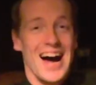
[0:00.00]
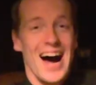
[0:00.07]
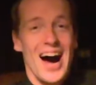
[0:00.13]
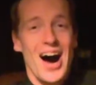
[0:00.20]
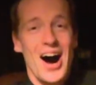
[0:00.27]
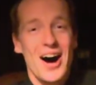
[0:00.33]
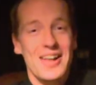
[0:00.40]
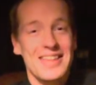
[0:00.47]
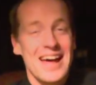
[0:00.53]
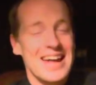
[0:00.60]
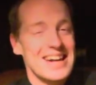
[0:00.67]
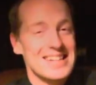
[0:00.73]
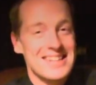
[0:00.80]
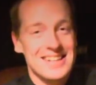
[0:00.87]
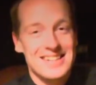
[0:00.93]
oh,
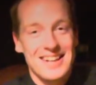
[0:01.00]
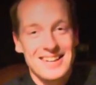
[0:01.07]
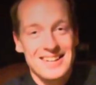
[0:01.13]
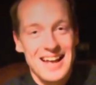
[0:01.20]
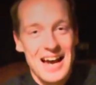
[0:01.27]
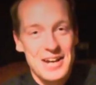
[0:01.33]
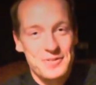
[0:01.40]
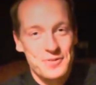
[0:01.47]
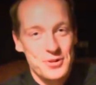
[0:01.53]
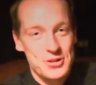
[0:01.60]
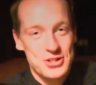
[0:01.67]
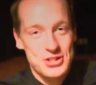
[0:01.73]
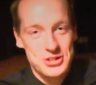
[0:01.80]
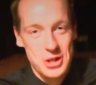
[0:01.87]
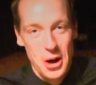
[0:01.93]
that is a delightful
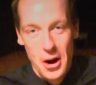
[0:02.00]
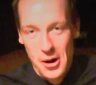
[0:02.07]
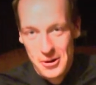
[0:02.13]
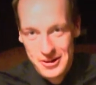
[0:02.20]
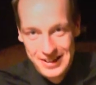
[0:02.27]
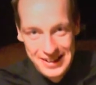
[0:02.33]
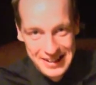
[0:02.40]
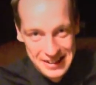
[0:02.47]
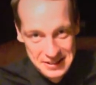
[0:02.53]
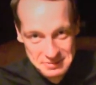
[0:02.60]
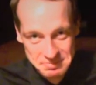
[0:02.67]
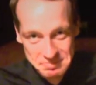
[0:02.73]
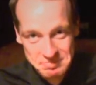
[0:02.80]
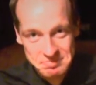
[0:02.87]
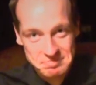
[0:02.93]
story.
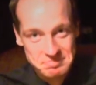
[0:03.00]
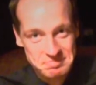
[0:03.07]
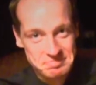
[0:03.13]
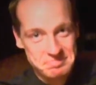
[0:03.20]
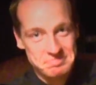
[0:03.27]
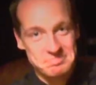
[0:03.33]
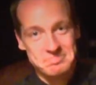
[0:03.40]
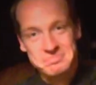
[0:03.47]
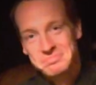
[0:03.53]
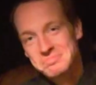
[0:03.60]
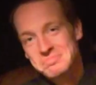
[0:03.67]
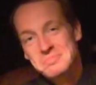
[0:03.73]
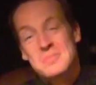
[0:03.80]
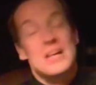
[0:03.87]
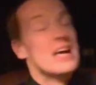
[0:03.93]

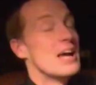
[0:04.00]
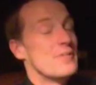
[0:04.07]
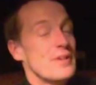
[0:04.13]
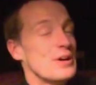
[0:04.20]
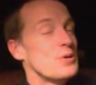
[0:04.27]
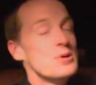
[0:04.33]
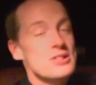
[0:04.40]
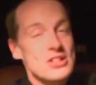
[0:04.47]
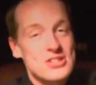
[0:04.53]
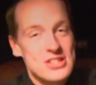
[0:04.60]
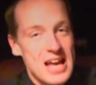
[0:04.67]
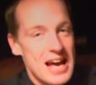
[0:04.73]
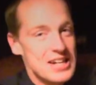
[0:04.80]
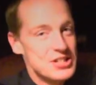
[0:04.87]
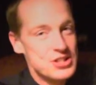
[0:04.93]
If it was a
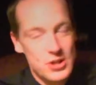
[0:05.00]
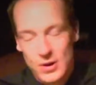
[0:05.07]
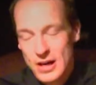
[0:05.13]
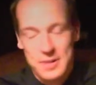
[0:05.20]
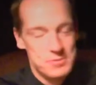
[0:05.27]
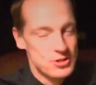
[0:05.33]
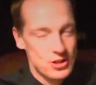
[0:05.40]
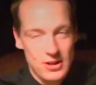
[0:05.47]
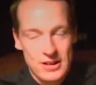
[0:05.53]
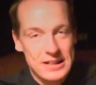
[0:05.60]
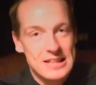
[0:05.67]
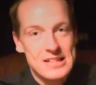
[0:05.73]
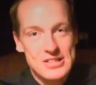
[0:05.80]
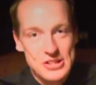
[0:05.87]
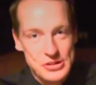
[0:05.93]
sad story, I'm sorry.
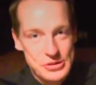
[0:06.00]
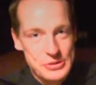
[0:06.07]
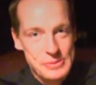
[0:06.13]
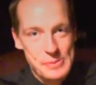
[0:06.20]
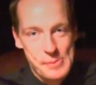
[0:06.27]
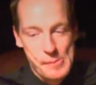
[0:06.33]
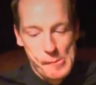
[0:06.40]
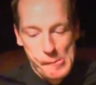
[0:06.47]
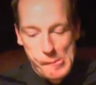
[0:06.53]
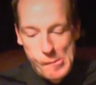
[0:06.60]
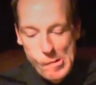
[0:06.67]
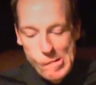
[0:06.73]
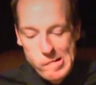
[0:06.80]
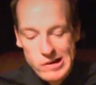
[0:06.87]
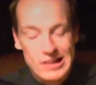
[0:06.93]
This is
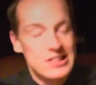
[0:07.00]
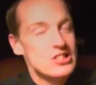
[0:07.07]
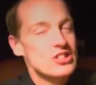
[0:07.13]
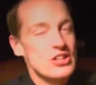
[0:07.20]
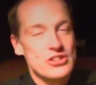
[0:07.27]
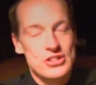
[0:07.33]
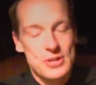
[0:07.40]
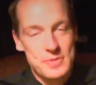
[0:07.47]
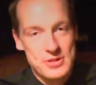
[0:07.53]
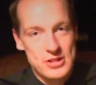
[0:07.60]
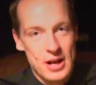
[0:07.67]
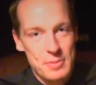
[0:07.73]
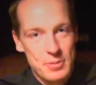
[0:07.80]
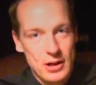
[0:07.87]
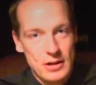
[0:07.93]
this system is
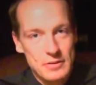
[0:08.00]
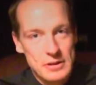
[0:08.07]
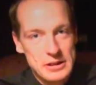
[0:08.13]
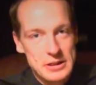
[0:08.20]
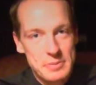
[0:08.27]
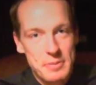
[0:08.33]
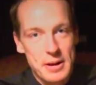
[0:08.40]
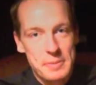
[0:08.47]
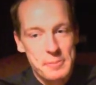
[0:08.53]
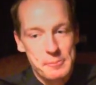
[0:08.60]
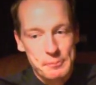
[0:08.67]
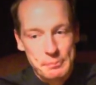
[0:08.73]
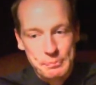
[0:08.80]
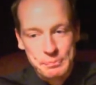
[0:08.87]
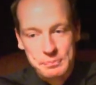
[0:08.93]
not perfect
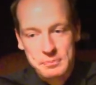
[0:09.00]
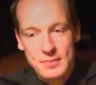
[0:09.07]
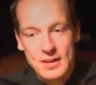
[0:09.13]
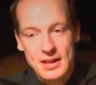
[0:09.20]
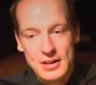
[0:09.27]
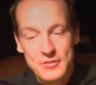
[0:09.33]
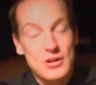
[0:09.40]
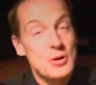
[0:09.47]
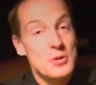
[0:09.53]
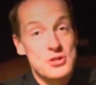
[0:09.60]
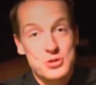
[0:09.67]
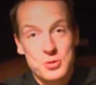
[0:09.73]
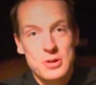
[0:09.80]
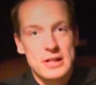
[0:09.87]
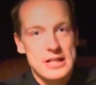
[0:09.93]
if it
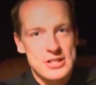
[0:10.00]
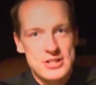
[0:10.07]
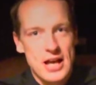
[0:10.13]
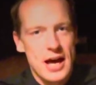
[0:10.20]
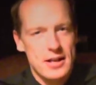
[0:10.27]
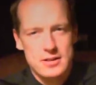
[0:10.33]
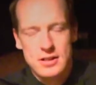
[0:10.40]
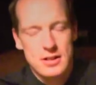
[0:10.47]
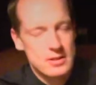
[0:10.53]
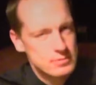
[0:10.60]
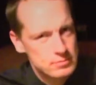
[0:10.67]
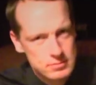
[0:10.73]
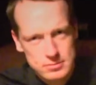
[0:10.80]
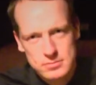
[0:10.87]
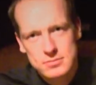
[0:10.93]
was really sad,
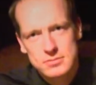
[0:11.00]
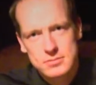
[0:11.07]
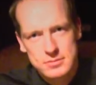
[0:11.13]
then,